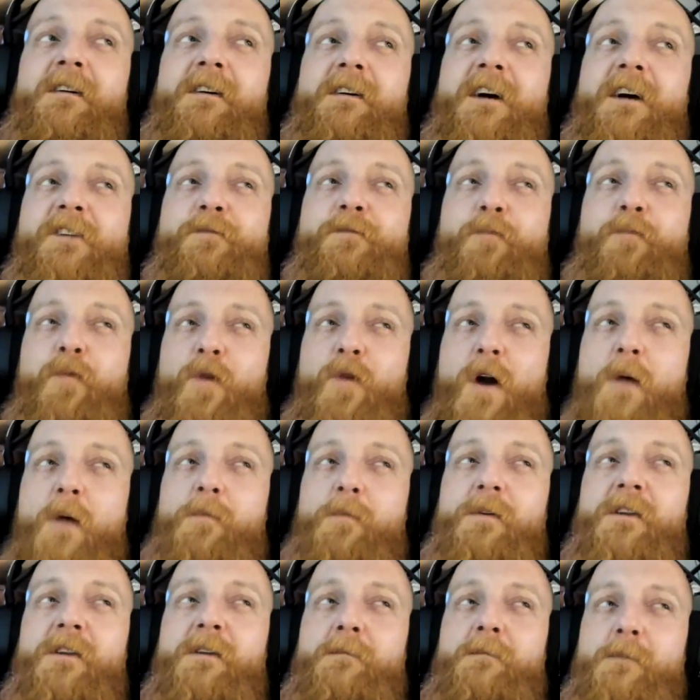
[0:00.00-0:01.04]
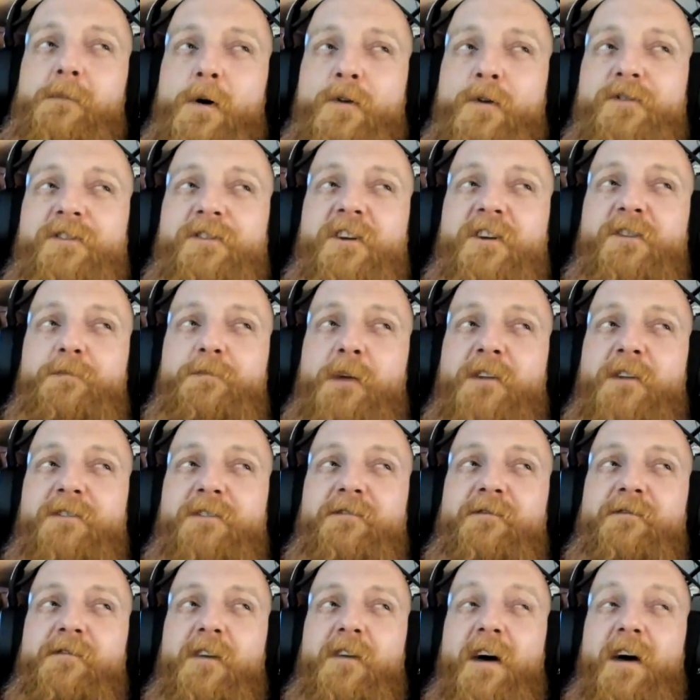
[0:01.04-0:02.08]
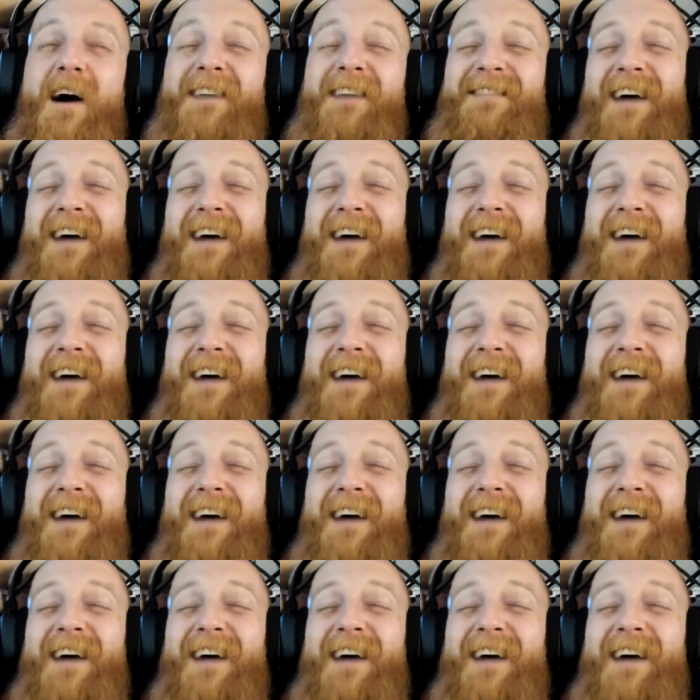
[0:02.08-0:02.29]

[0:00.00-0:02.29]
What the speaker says: That's probably the most expensive car.